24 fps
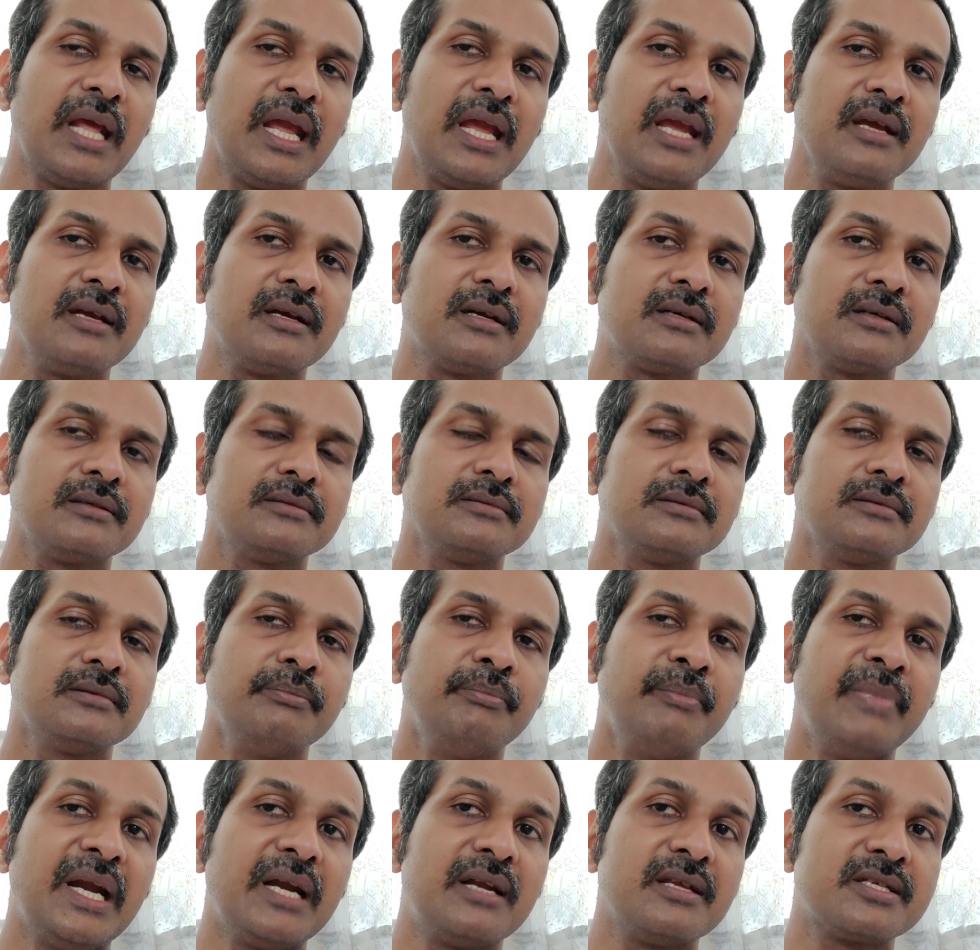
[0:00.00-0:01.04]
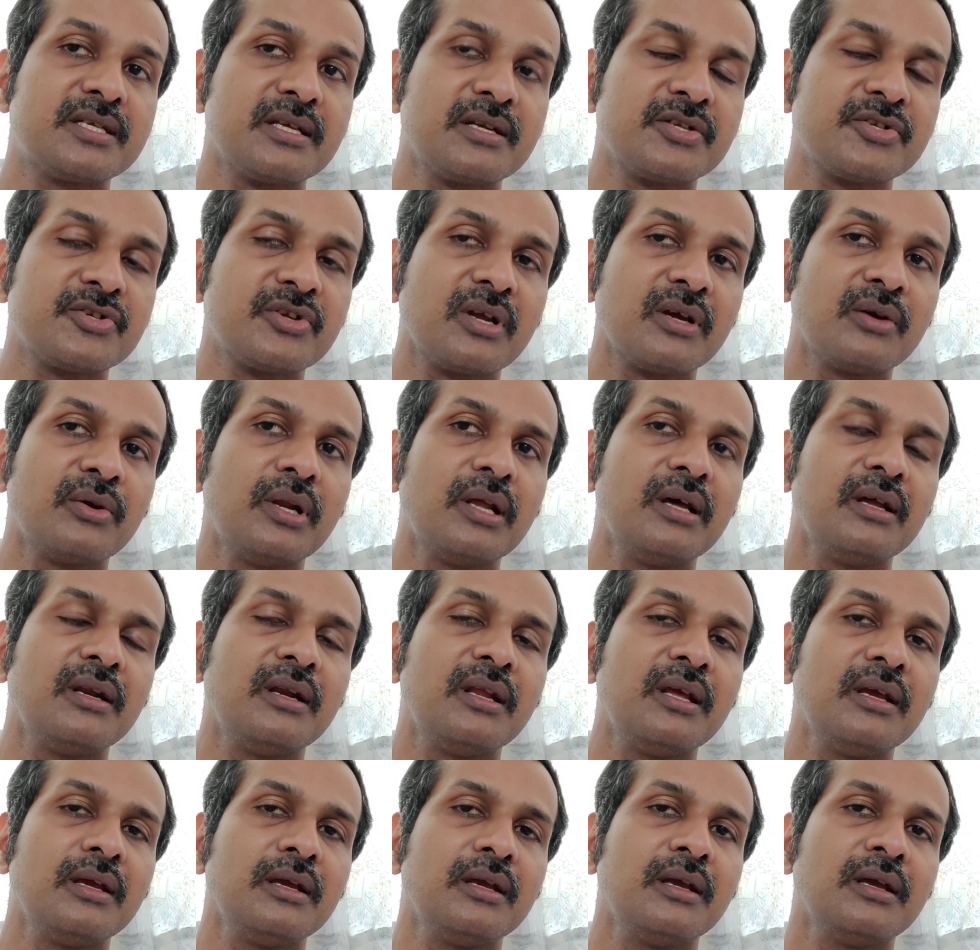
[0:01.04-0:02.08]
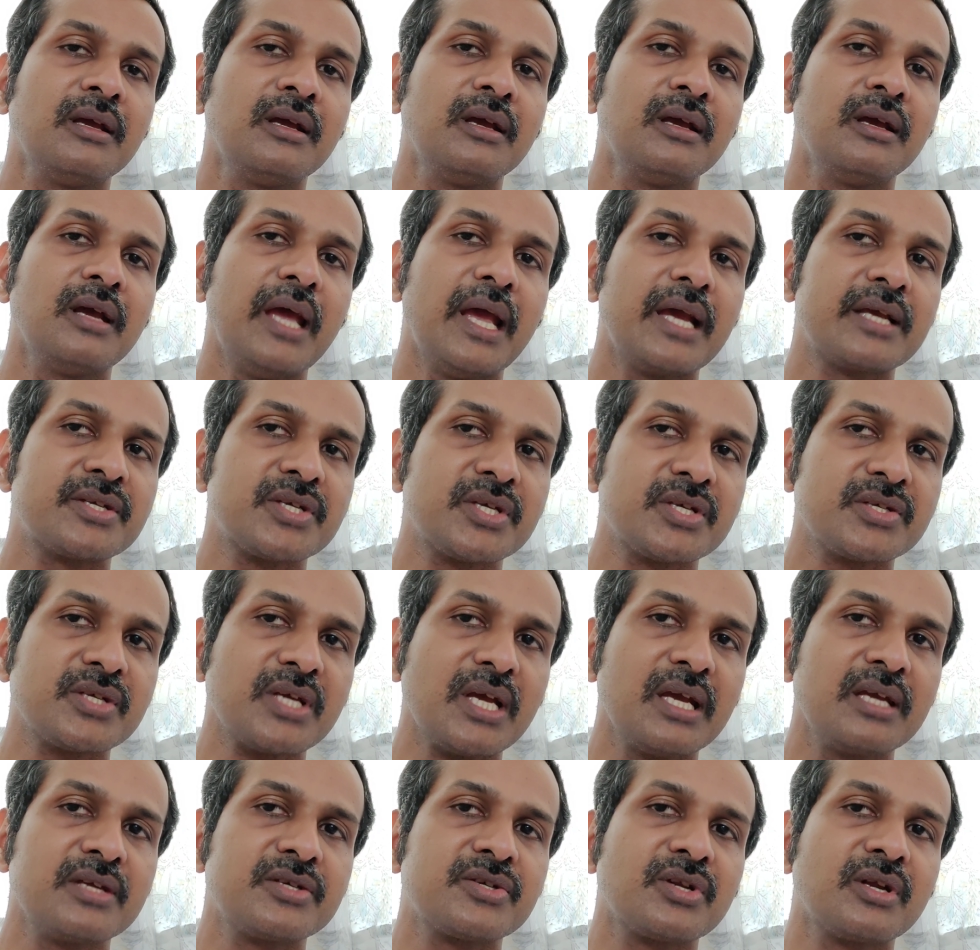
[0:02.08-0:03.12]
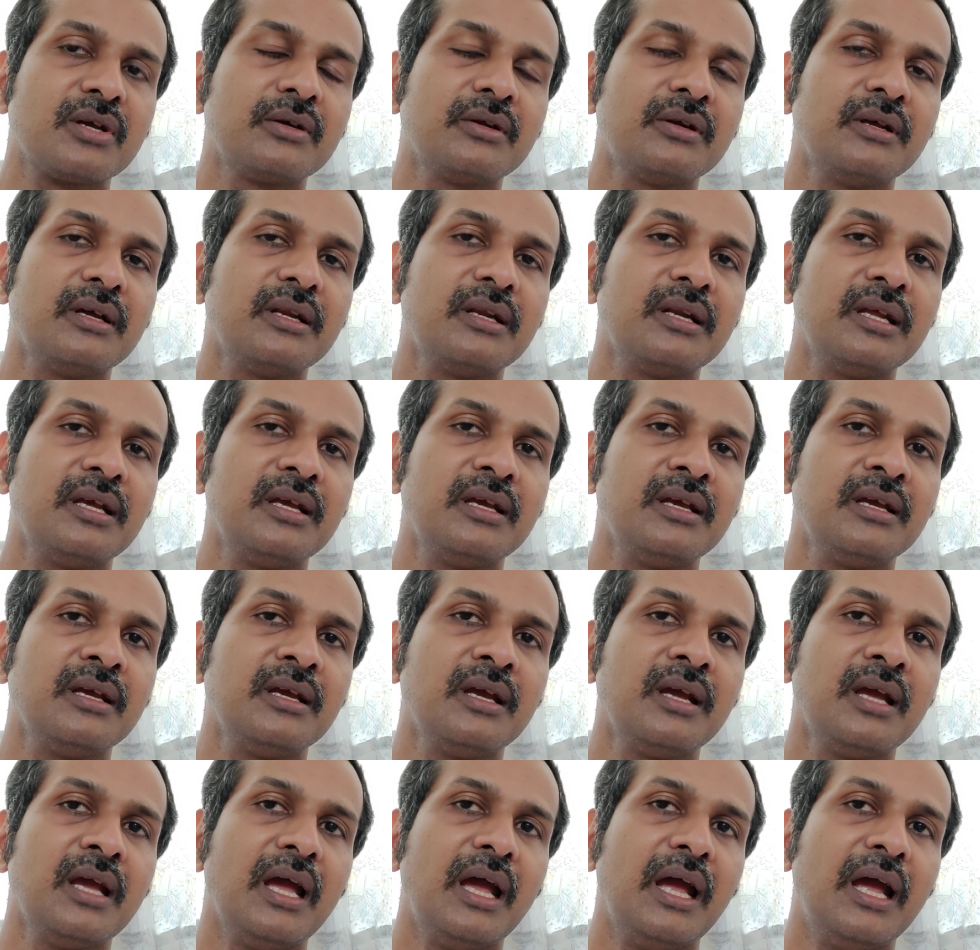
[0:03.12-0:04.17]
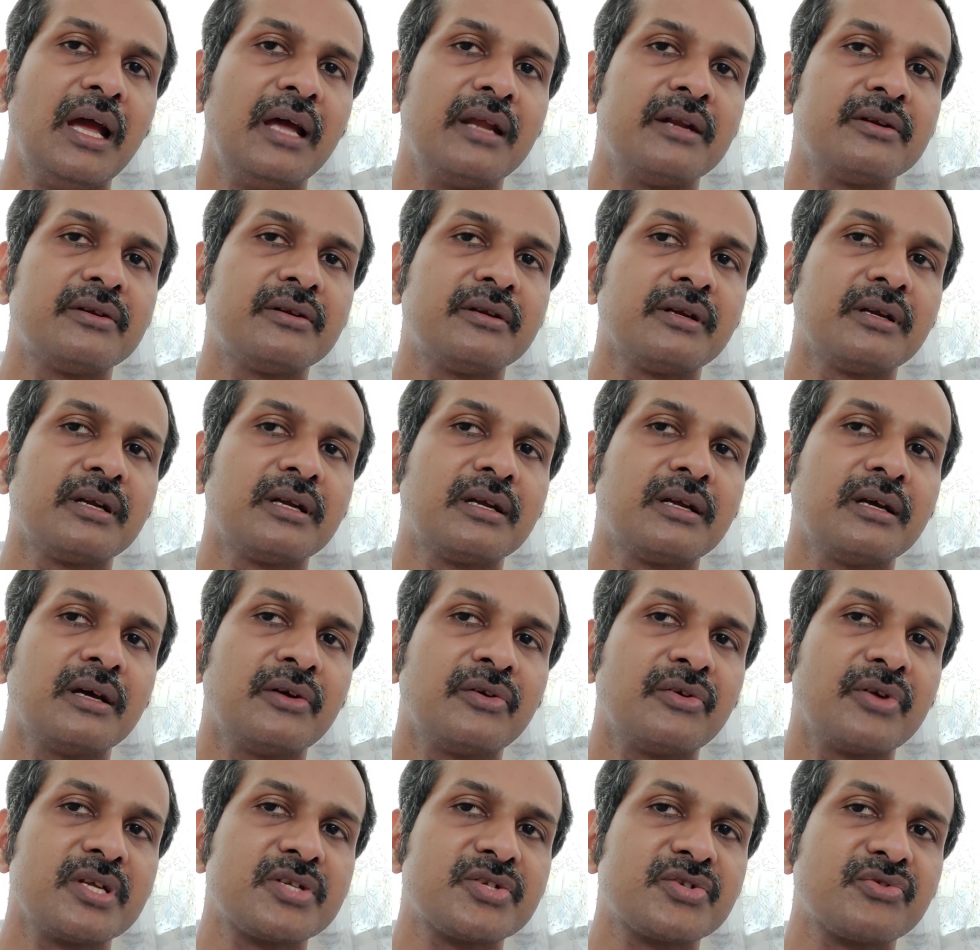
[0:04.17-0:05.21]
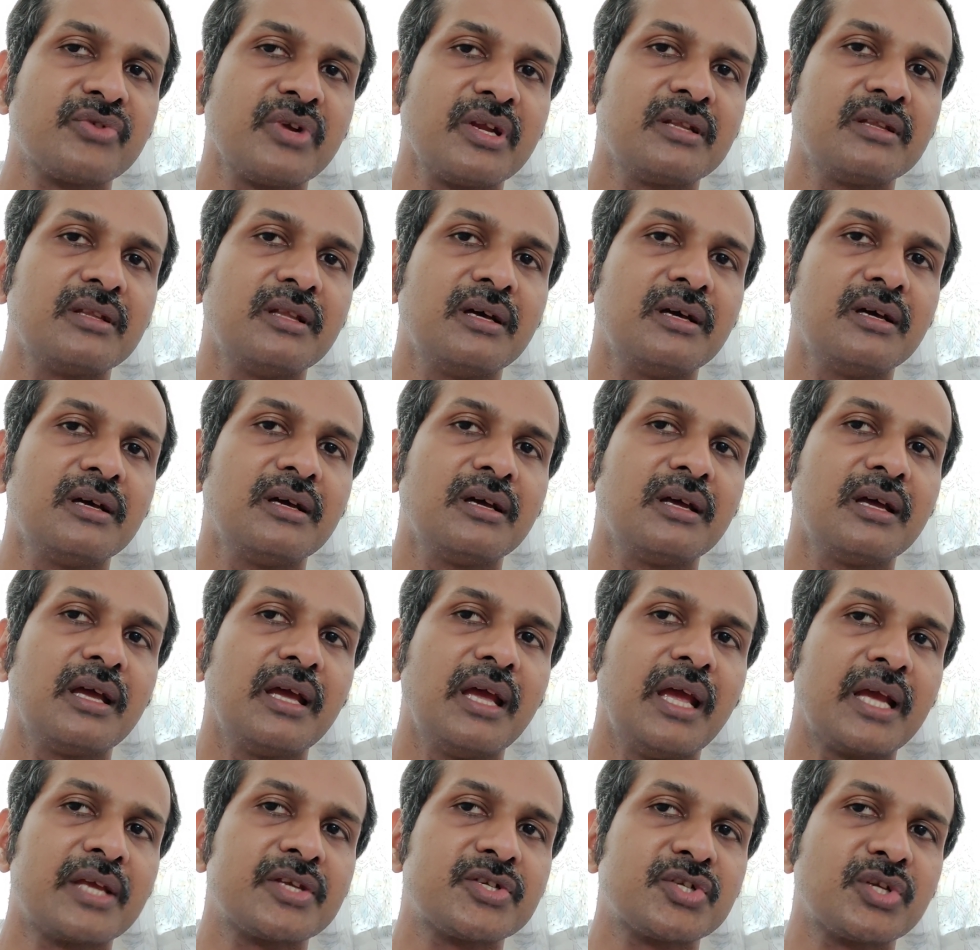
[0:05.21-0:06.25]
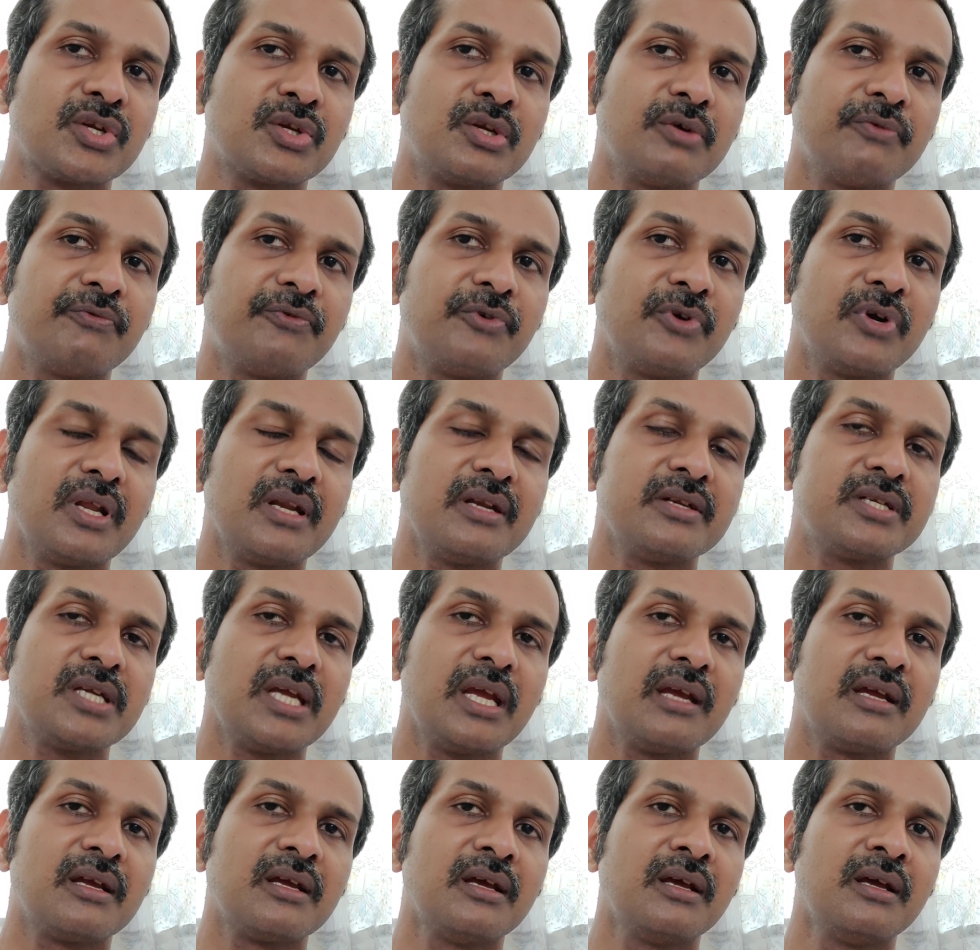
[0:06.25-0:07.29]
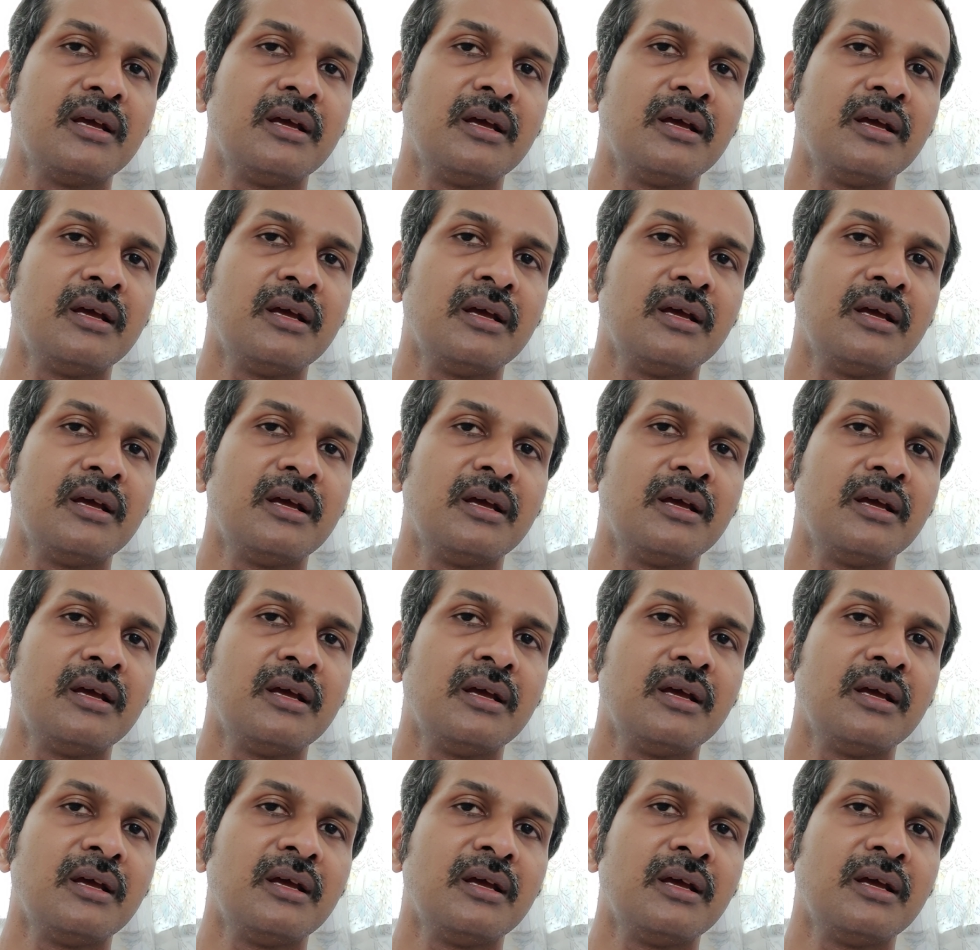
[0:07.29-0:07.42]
take medicines regularly, exercise regularly, and restrict the extent of food intake.